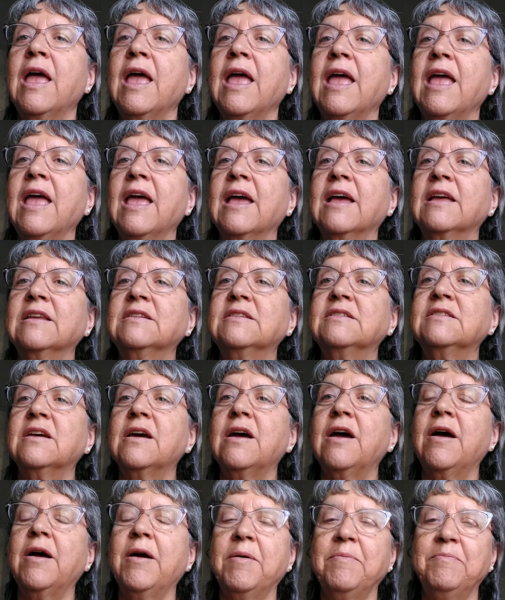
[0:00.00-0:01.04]
and
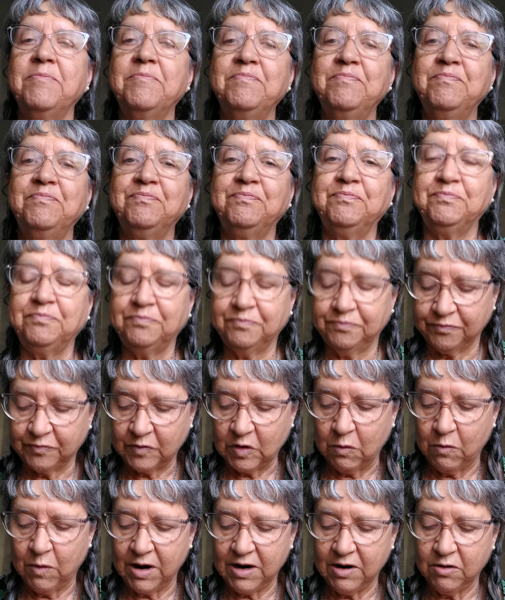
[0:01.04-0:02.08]

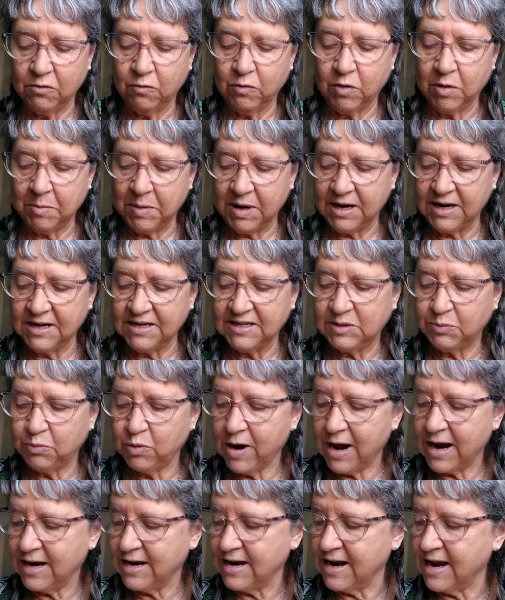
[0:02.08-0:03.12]
when a woman is
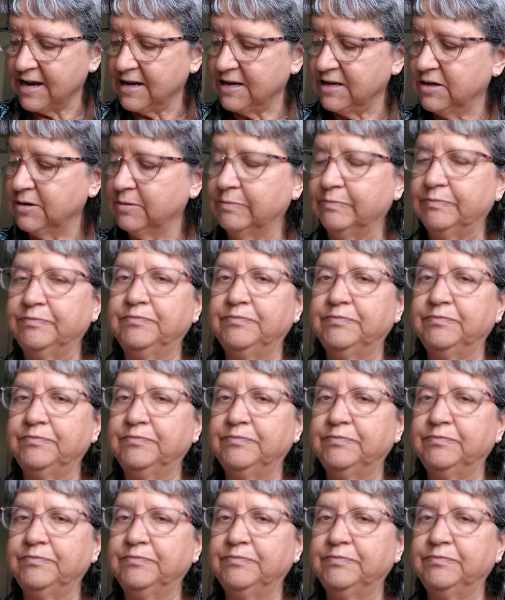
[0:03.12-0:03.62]
pregnant.